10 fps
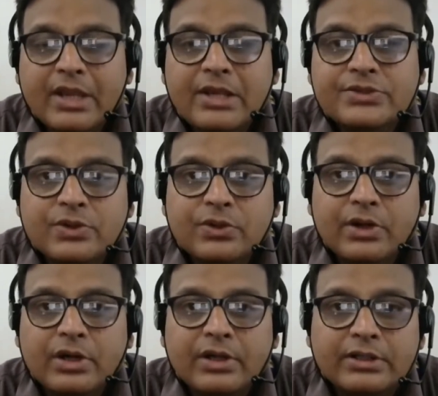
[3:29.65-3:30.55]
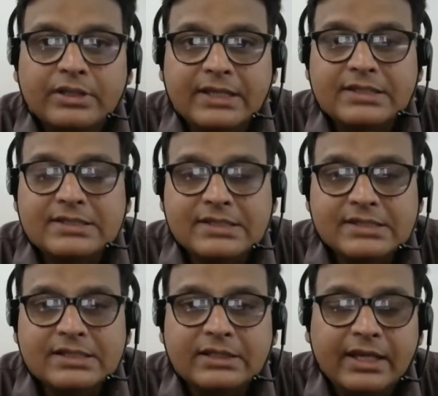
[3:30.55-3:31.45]
So they
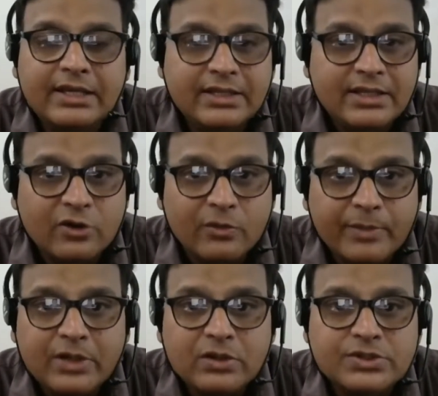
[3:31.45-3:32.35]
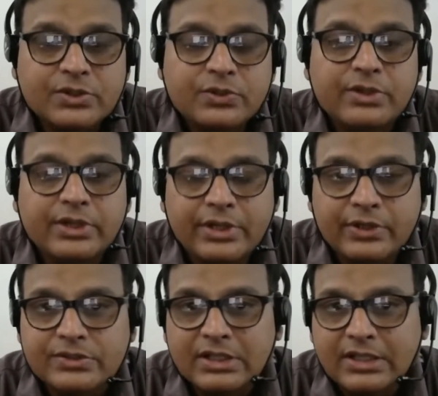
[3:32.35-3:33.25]
suggested the Indian government also to
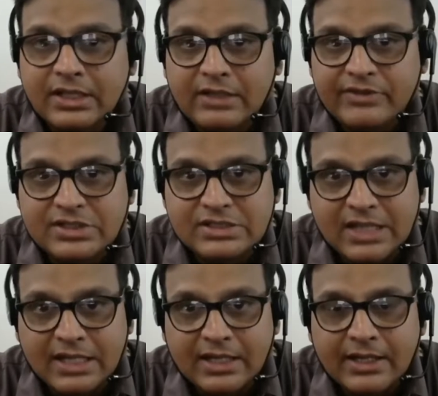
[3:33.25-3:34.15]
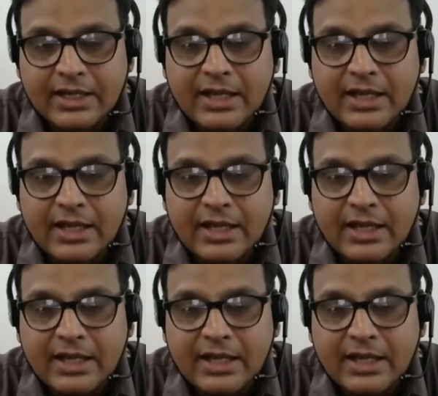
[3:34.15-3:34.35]
introduce a television channel.